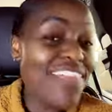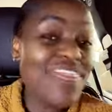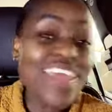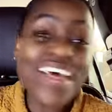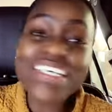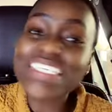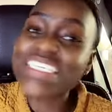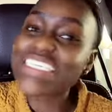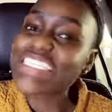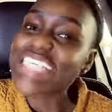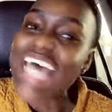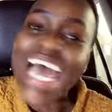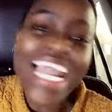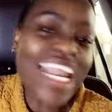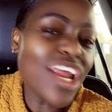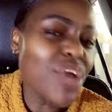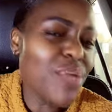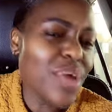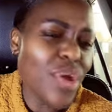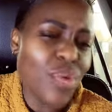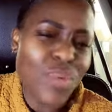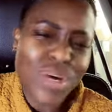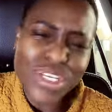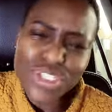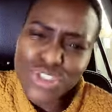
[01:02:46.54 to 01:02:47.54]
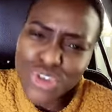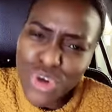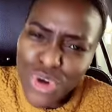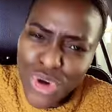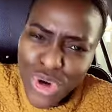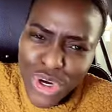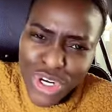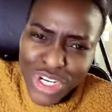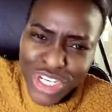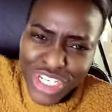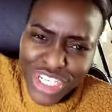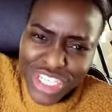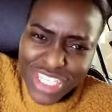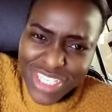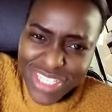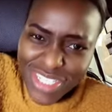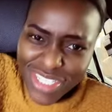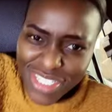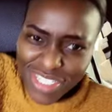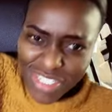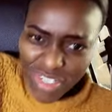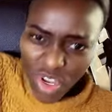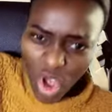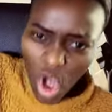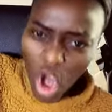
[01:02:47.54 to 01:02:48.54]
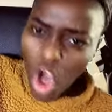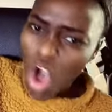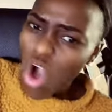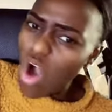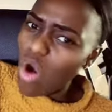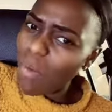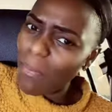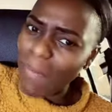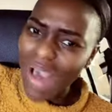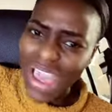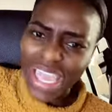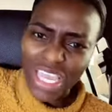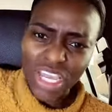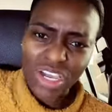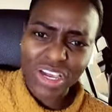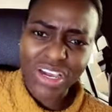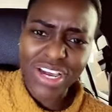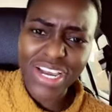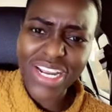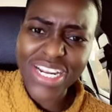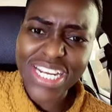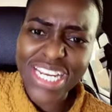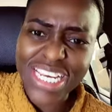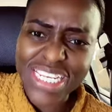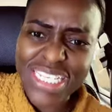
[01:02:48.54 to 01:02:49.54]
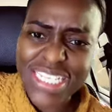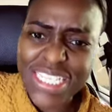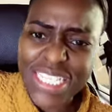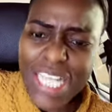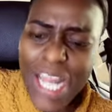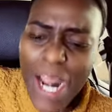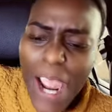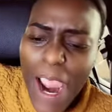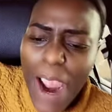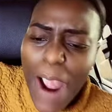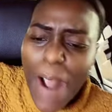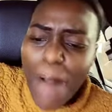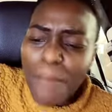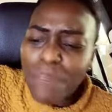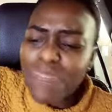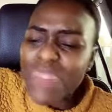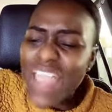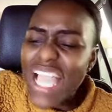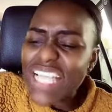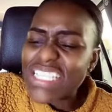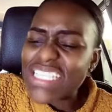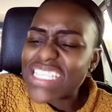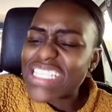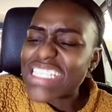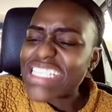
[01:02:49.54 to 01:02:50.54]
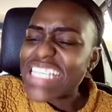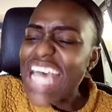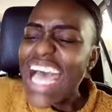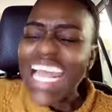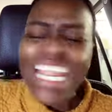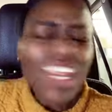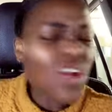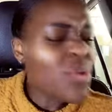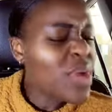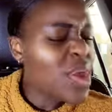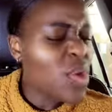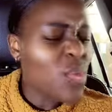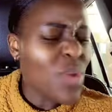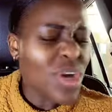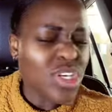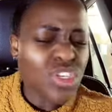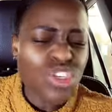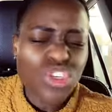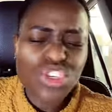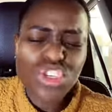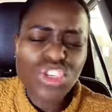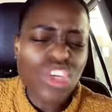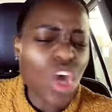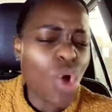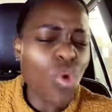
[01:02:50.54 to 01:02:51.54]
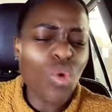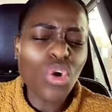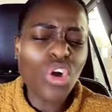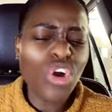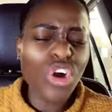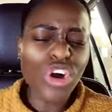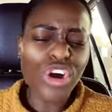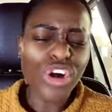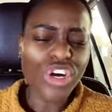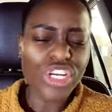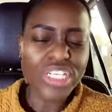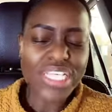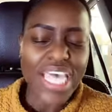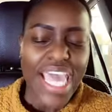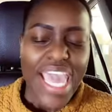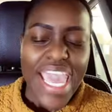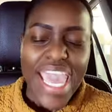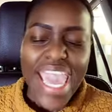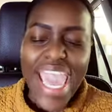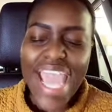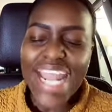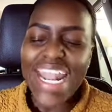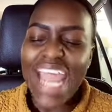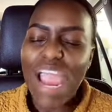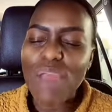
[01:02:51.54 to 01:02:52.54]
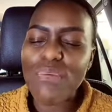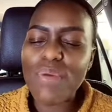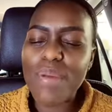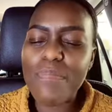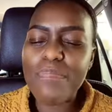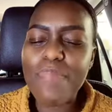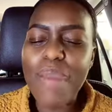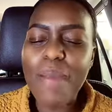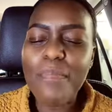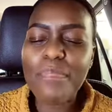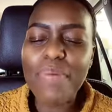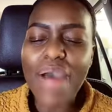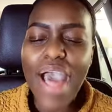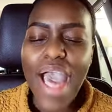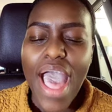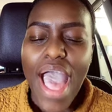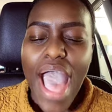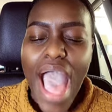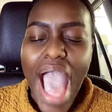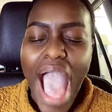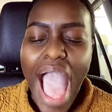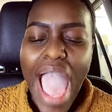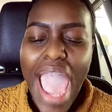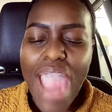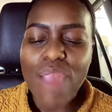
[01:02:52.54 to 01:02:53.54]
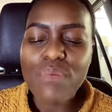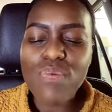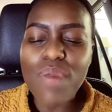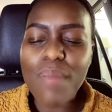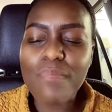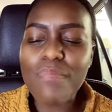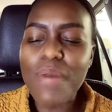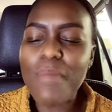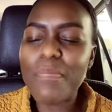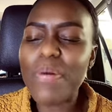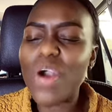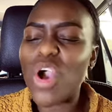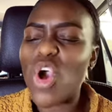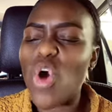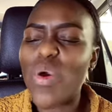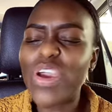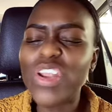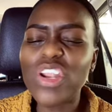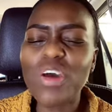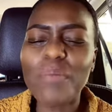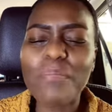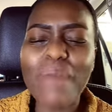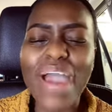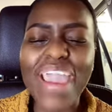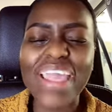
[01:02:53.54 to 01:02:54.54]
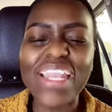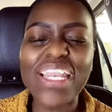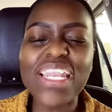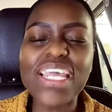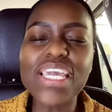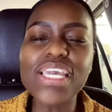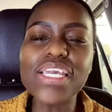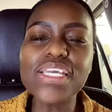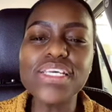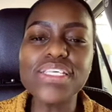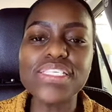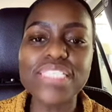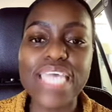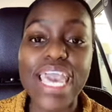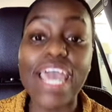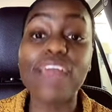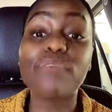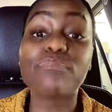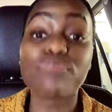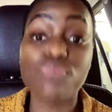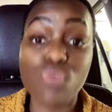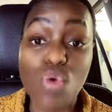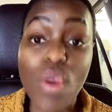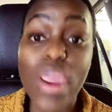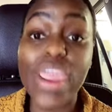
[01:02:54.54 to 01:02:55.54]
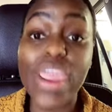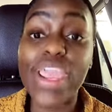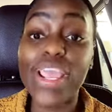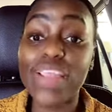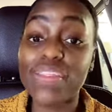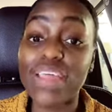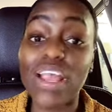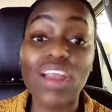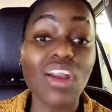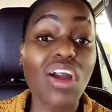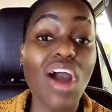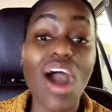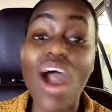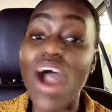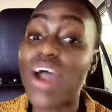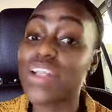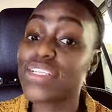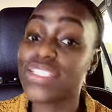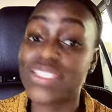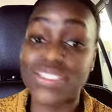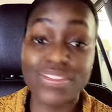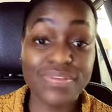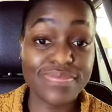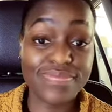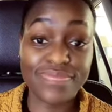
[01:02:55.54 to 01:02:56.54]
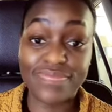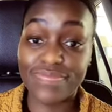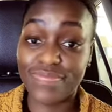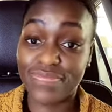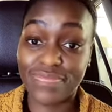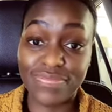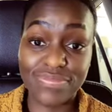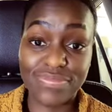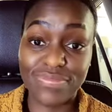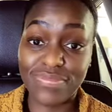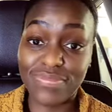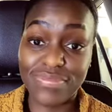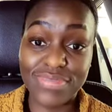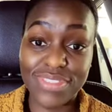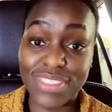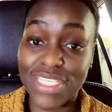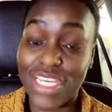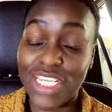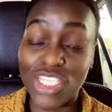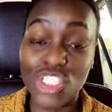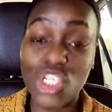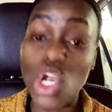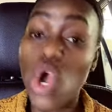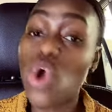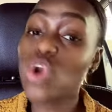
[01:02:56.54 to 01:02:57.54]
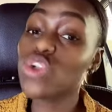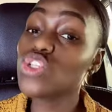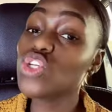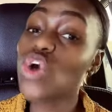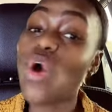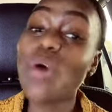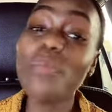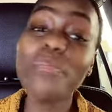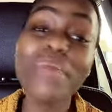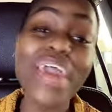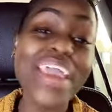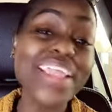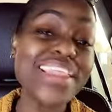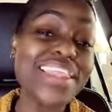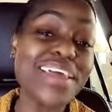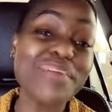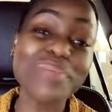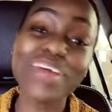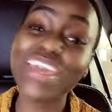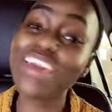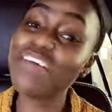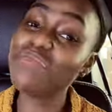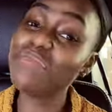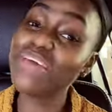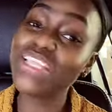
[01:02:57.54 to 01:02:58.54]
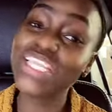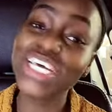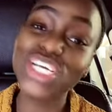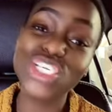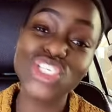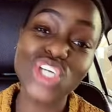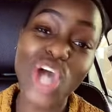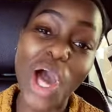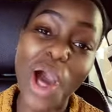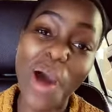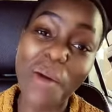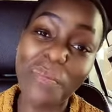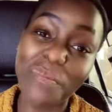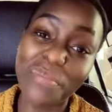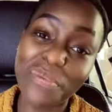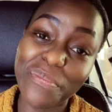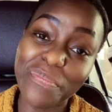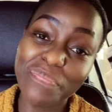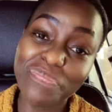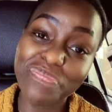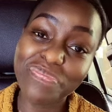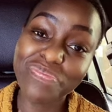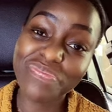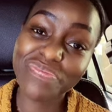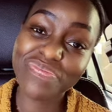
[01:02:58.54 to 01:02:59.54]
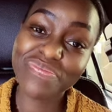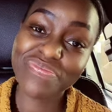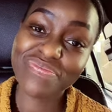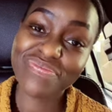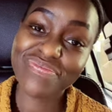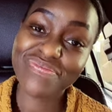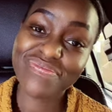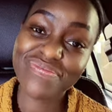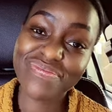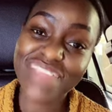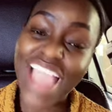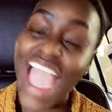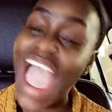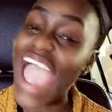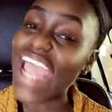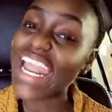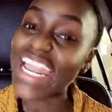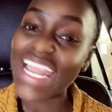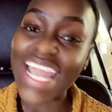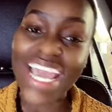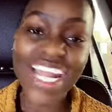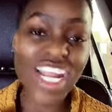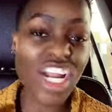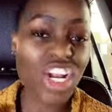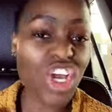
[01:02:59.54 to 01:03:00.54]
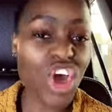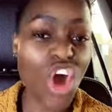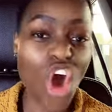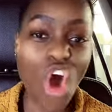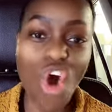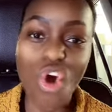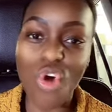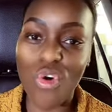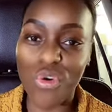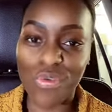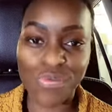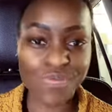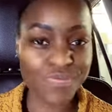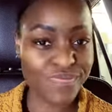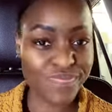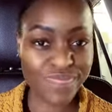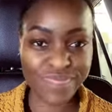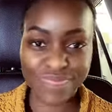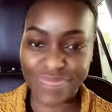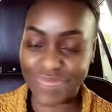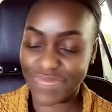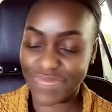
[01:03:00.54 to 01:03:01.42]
And the salary was good. Oh, my goodness. The salary was so good. And I remember going on my knees and praying that God, don't make them give me the job. I let it go.